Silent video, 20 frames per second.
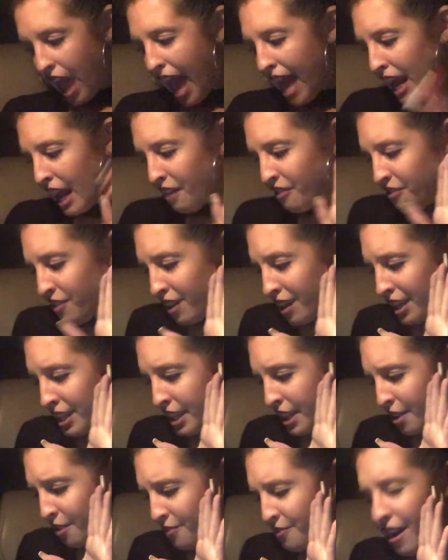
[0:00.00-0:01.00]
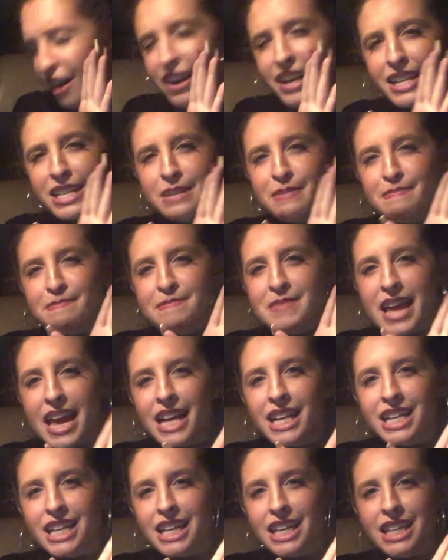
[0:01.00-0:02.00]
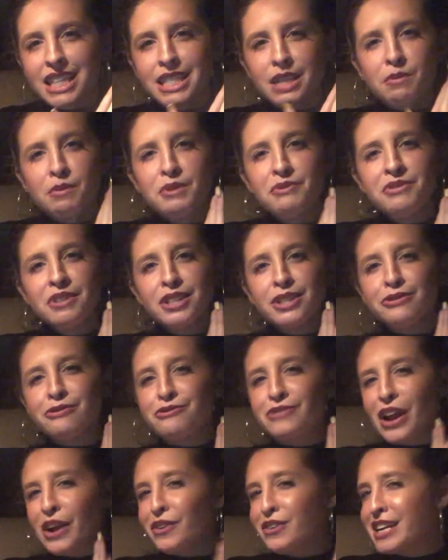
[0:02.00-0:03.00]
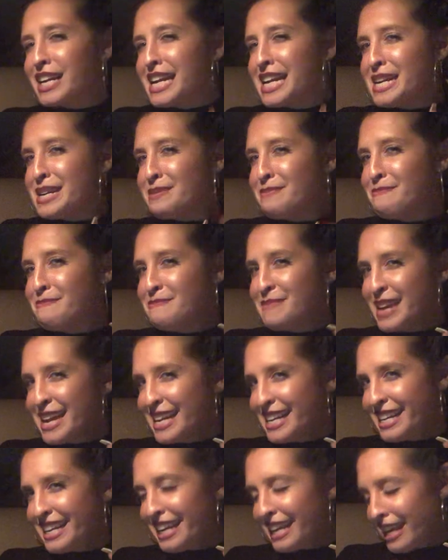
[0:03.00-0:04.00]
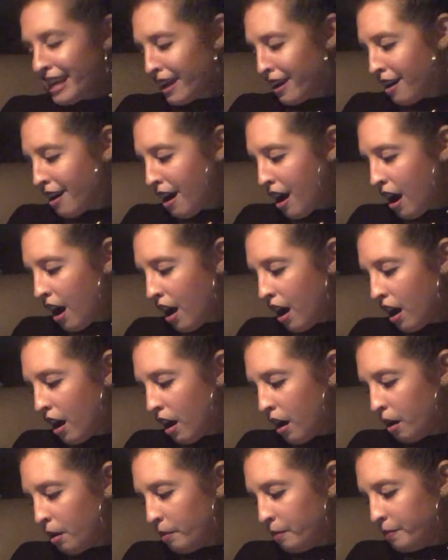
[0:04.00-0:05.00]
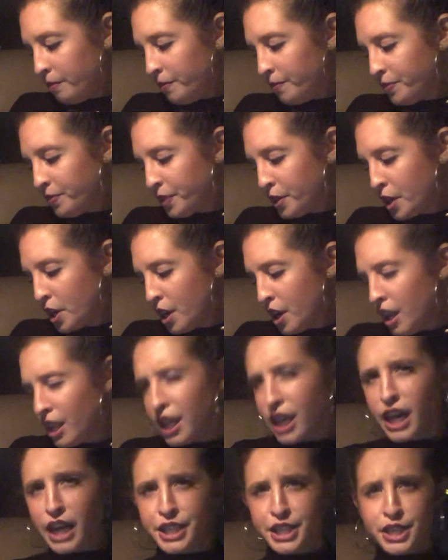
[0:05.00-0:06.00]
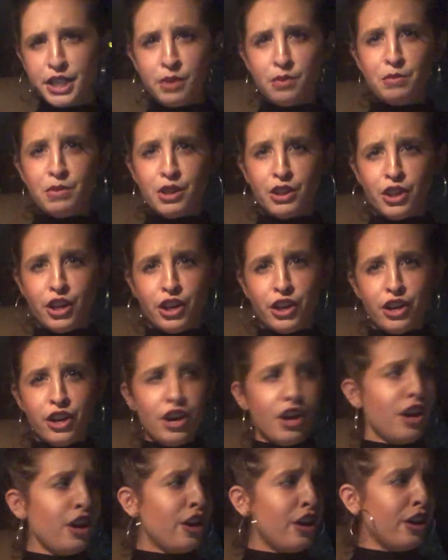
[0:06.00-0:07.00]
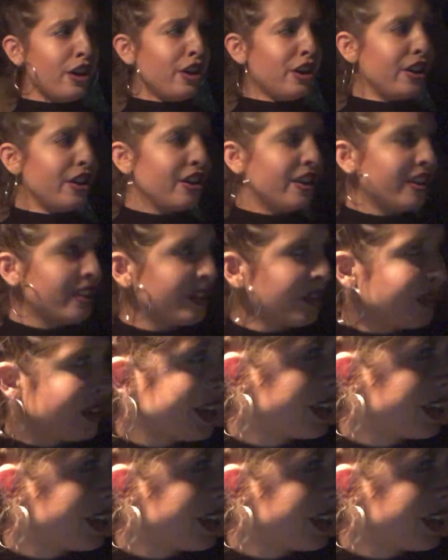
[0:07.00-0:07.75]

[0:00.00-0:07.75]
and I feel like they're very demanding. Someone feels very demanding. Um... Like, I see someone being like, hey, you know,